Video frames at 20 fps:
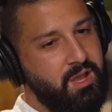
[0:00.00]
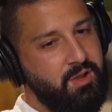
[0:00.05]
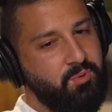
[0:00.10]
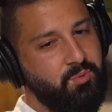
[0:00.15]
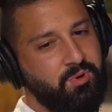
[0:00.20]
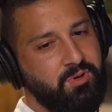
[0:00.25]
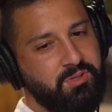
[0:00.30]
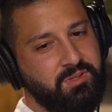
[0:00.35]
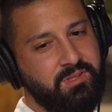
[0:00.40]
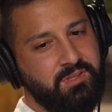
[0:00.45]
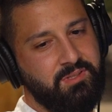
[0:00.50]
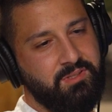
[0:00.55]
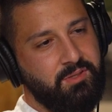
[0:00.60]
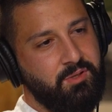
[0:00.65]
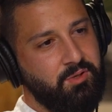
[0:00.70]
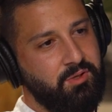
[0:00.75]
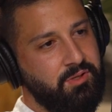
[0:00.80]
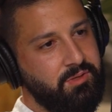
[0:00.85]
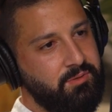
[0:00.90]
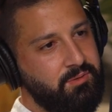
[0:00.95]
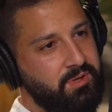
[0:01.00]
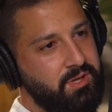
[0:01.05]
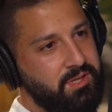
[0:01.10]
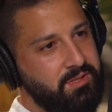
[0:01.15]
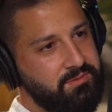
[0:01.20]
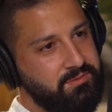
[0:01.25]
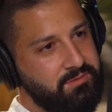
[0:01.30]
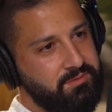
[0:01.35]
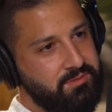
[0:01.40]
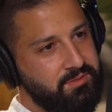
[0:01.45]
I worked at Deloitte,
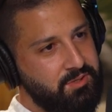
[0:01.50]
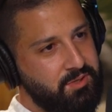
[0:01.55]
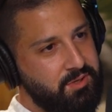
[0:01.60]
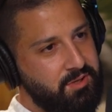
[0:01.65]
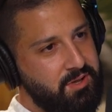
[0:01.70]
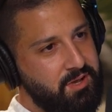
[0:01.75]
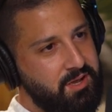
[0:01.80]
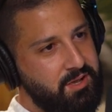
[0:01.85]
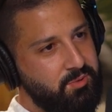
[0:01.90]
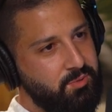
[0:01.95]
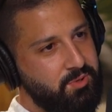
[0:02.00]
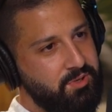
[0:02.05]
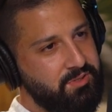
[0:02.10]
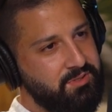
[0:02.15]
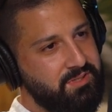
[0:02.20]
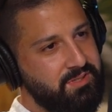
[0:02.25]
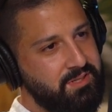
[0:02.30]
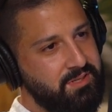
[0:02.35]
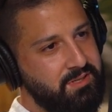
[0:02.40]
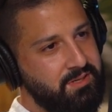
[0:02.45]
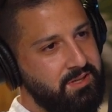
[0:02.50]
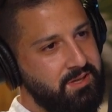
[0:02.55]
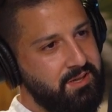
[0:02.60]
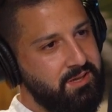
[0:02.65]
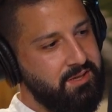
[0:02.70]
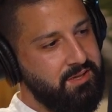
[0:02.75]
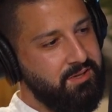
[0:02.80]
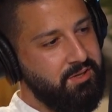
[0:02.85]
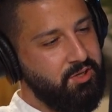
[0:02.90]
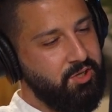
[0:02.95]
right? So I worked in
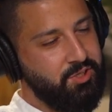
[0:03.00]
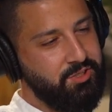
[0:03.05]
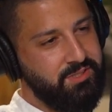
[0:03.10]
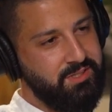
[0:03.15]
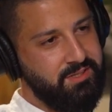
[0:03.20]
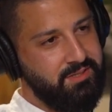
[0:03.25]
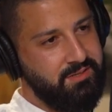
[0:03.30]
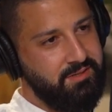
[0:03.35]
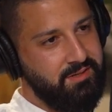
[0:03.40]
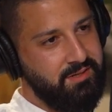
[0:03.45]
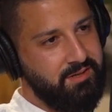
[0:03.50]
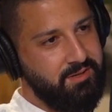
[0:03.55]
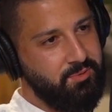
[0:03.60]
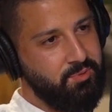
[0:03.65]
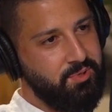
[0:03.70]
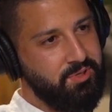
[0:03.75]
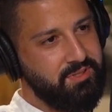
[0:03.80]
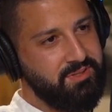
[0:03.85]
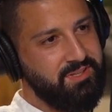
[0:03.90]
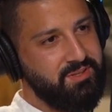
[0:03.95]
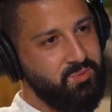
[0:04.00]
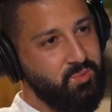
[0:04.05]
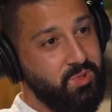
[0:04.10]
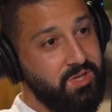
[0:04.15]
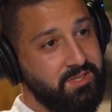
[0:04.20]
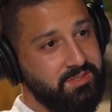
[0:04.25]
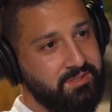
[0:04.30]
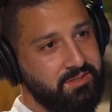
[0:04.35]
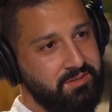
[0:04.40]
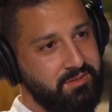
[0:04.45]
audit, I worked
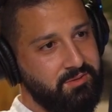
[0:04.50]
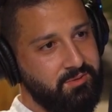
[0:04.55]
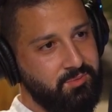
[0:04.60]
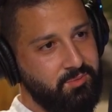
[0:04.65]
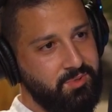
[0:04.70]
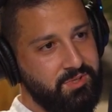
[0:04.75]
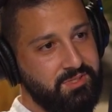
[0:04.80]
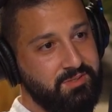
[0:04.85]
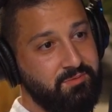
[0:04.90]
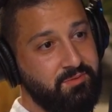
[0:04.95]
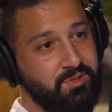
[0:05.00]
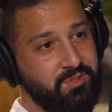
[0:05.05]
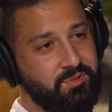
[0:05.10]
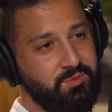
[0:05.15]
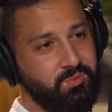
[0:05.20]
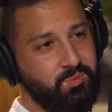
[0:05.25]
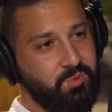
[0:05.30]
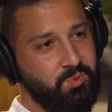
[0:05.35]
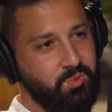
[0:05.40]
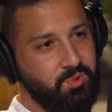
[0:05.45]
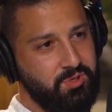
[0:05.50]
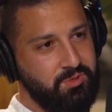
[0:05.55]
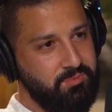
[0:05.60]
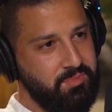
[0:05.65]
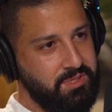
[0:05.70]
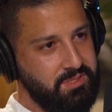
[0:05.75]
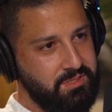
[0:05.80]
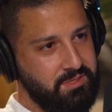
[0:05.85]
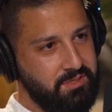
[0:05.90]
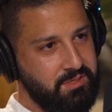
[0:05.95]
in risk versus
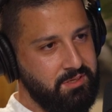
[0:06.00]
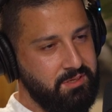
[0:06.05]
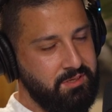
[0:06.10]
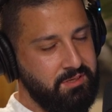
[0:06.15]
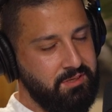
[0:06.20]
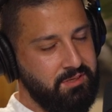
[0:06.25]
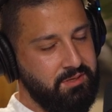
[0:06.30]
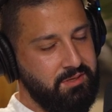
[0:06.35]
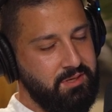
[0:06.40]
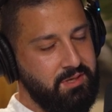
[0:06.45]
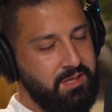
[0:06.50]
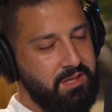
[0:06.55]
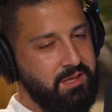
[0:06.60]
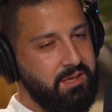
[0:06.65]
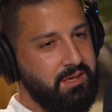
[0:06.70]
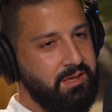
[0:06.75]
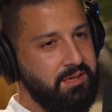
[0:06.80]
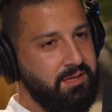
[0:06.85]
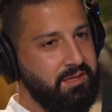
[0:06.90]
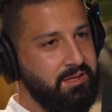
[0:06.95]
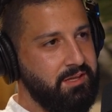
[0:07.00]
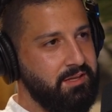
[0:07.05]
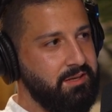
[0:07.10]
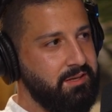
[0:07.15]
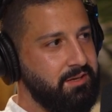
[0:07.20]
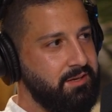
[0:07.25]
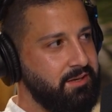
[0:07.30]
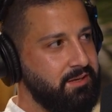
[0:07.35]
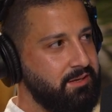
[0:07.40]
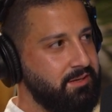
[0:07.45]
reward, basically.
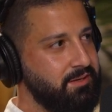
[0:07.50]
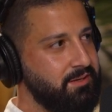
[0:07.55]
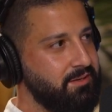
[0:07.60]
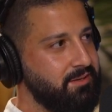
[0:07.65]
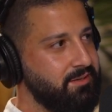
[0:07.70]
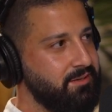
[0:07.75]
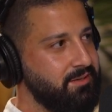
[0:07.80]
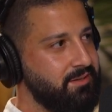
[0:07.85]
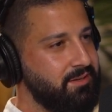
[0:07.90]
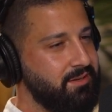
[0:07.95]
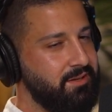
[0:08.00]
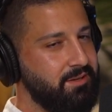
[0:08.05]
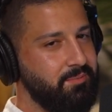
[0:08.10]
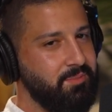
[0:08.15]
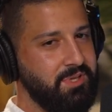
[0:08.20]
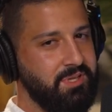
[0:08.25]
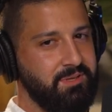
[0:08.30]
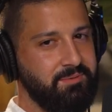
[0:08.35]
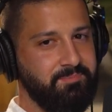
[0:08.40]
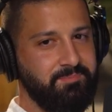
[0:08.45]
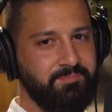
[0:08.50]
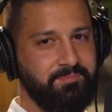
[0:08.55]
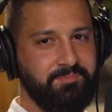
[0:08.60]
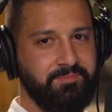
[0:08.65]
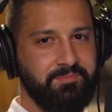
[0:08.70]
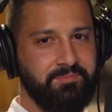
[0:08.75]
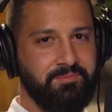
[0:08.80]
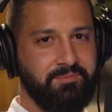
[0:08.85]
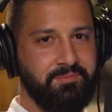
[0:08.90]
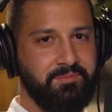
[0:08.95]
And I mean,
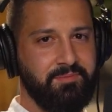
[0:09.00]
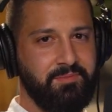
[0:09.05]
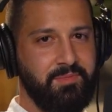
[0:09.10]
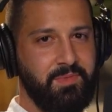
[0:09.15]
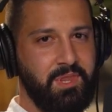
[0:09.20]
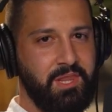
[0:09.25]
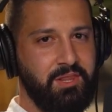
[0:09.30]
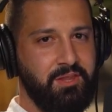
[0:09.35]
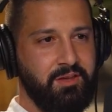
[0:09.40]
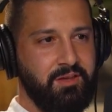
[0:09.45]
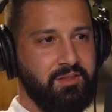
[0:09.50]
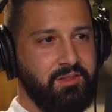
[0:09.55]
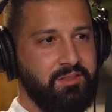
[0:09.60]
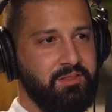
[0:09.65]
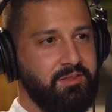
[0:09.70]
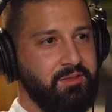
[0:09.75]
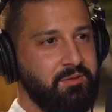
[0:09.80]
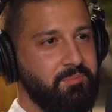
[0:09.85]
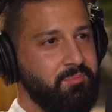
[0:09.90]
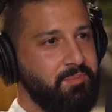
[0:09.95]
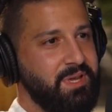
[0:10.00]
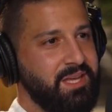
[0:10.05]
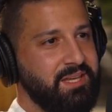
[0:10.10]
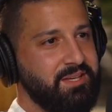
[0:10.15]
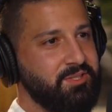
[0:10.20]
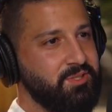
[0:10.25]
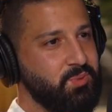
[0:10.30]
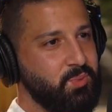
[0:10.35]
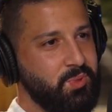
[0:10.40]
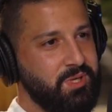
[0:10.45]
the
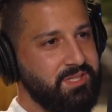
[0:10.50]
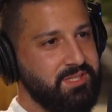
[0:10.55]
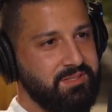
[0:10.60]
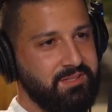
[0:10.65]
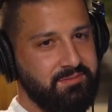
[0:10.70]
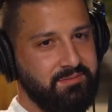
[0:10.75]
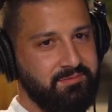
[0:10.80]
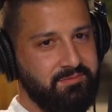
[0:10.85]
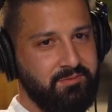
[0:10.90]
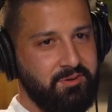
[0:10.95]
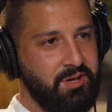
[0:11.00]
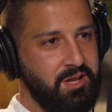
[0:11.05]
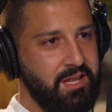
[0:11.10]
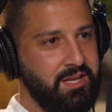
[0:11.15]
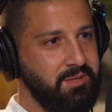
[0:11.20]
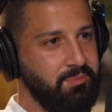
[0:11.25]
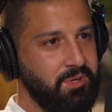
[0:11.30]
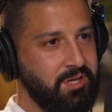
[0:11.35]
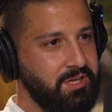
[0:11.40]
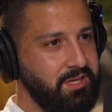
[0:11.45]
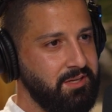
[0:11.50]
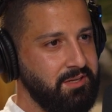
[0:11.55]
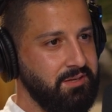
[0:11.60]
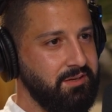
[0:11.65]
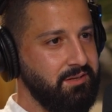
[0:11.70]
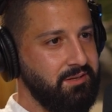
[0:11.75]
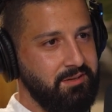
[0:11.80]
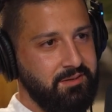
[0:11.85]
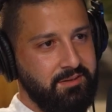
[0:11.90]
biggest risk for anybody